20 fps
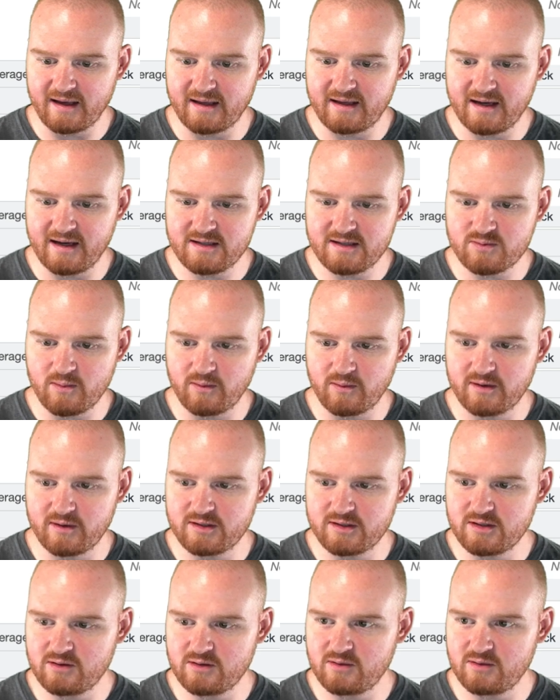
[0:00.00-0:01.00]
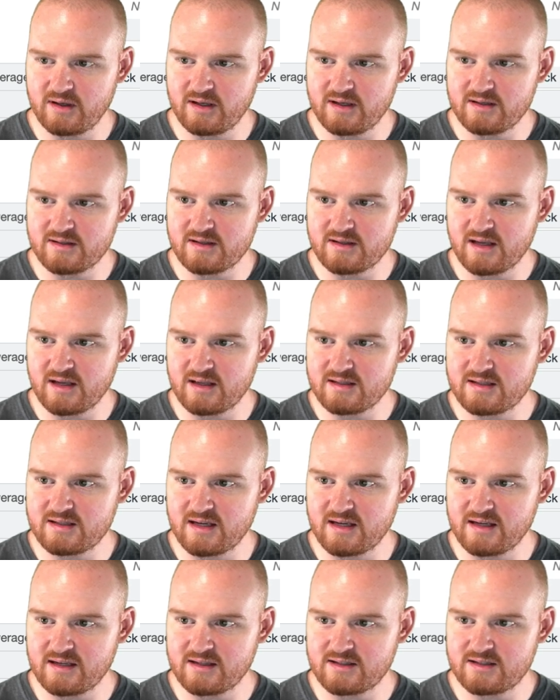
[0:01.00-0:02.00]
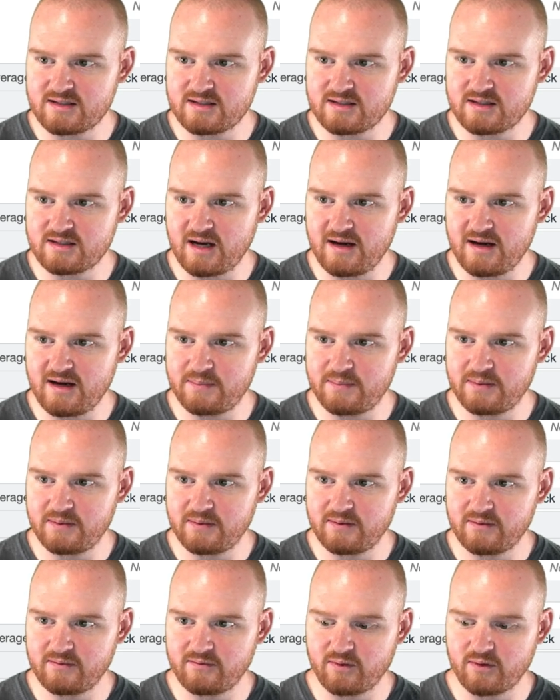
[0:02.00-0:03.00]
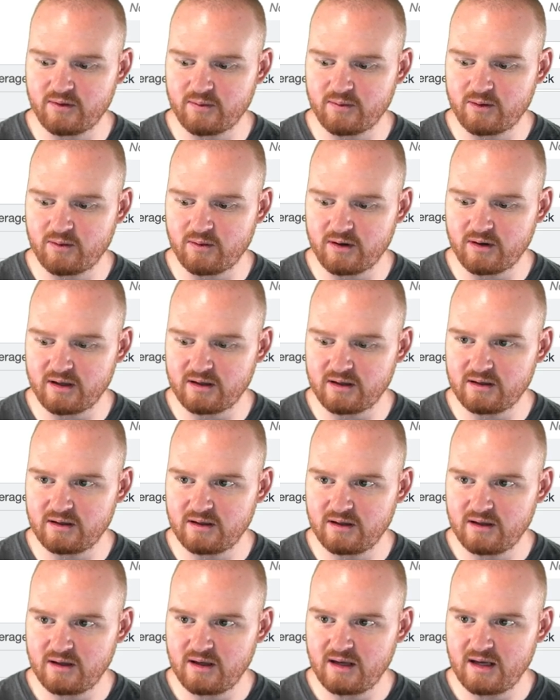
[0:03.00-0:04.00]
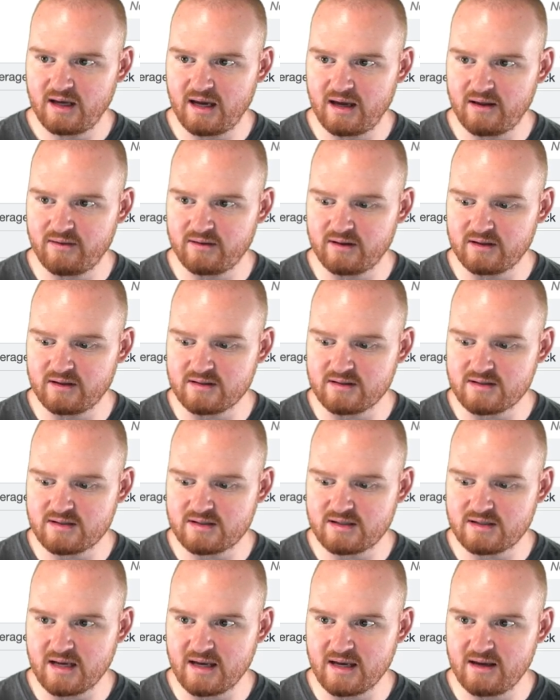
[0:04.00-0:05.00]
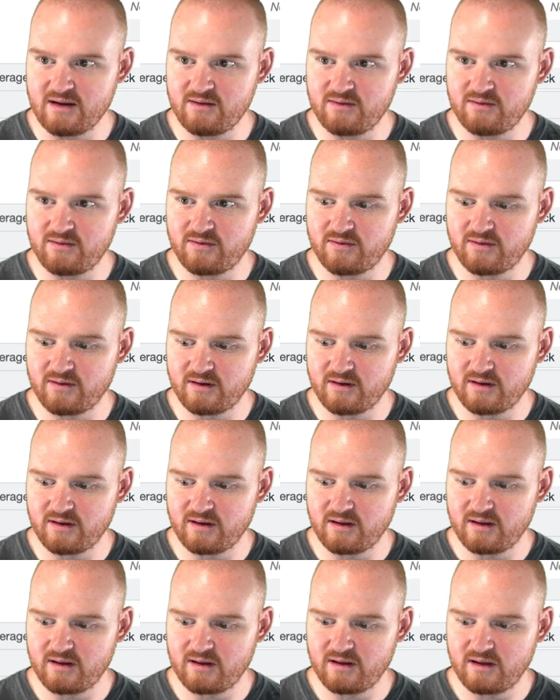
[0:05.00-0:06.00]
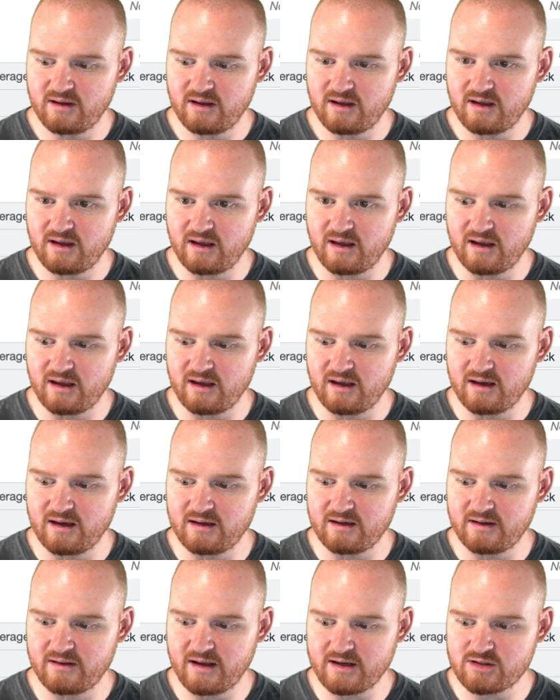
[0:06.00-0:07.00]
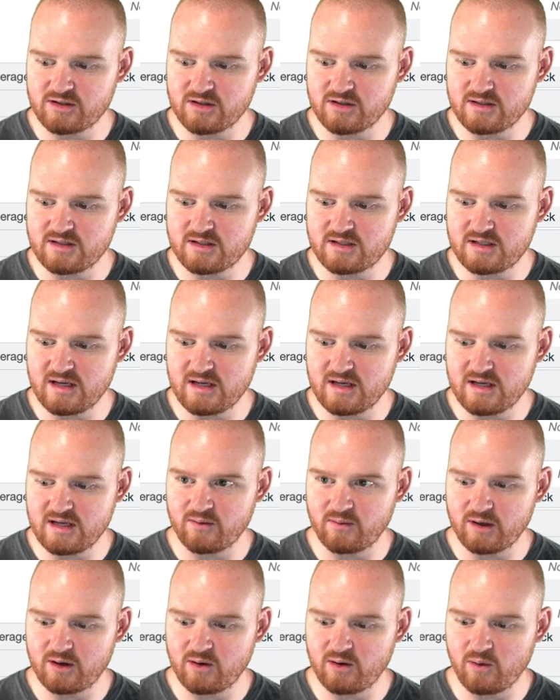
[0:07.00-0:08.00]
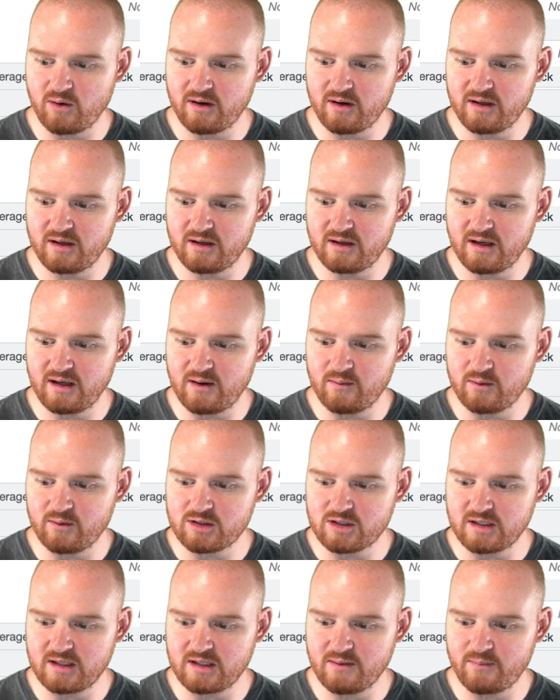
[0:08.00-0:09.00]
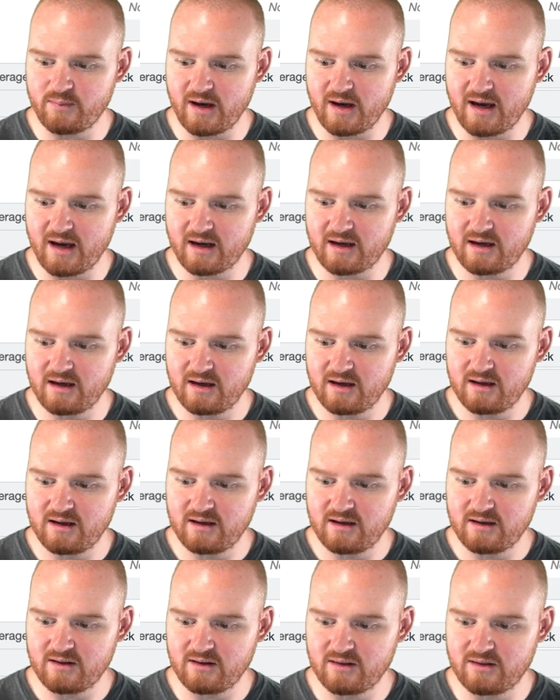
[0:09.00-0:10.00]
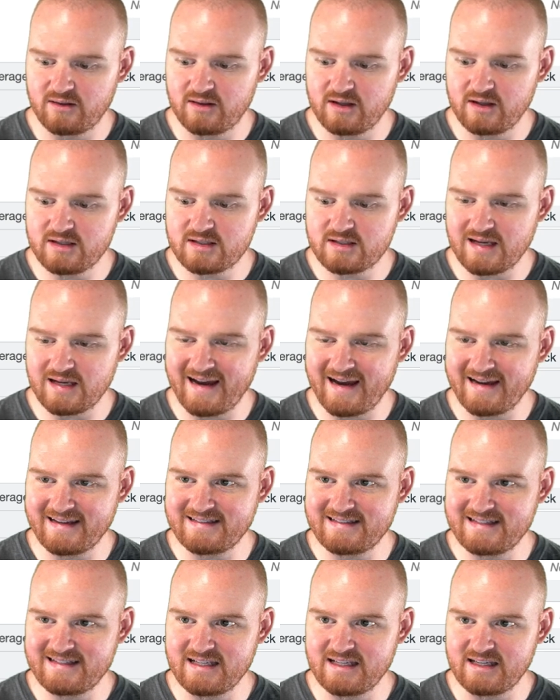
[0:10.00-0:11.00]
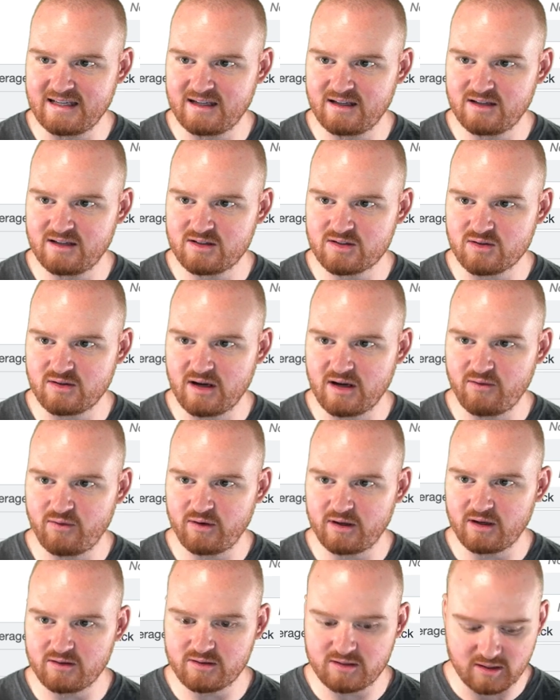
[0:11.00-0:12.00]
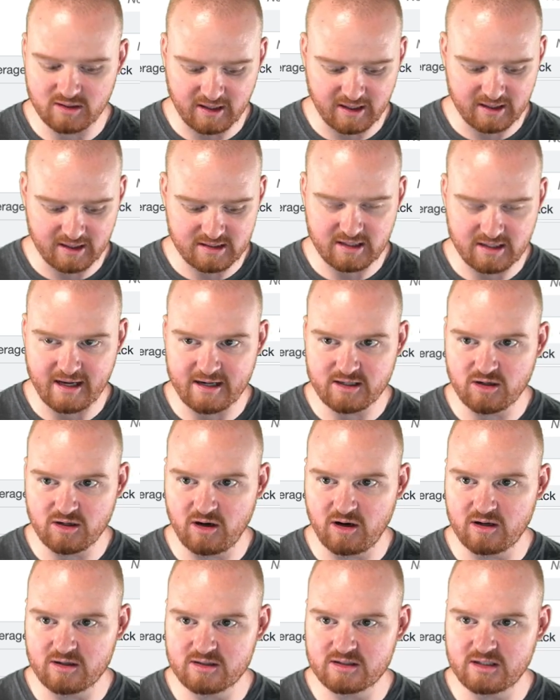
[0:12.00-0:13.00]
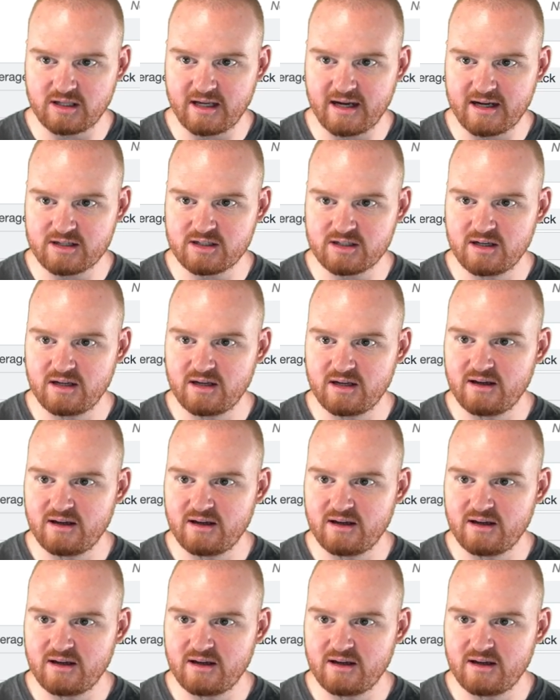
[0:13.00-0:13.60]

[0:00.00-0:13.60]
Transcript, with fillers: guess what we wanna do is then say stop for the recording and then save and that should save the recording and we should get back this ID. So now if we go to like slash r slash